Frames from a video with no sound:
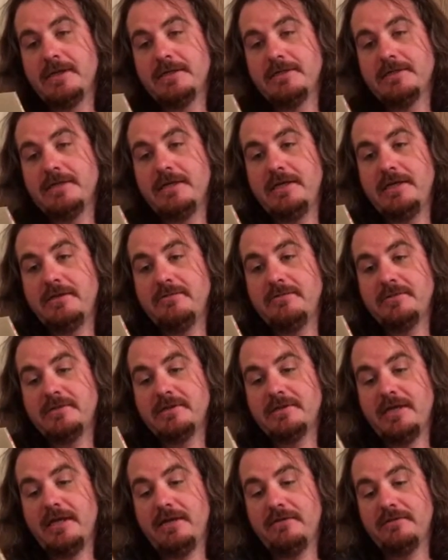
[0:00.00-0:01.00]
Team
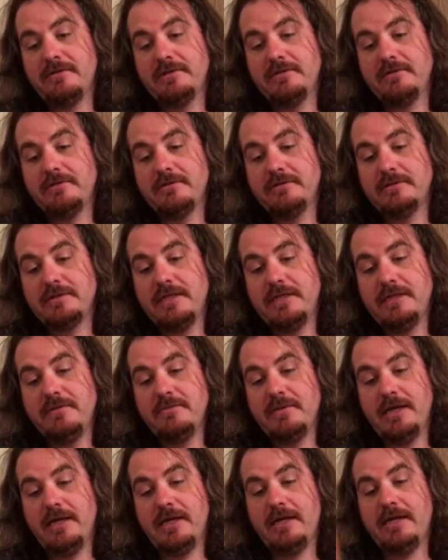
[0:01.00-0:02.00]
7,
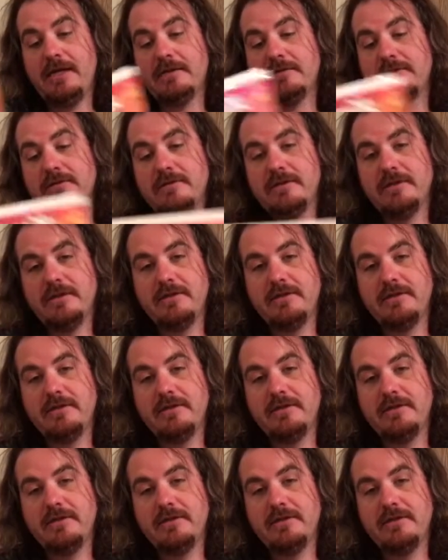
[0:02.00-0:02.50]
Team X.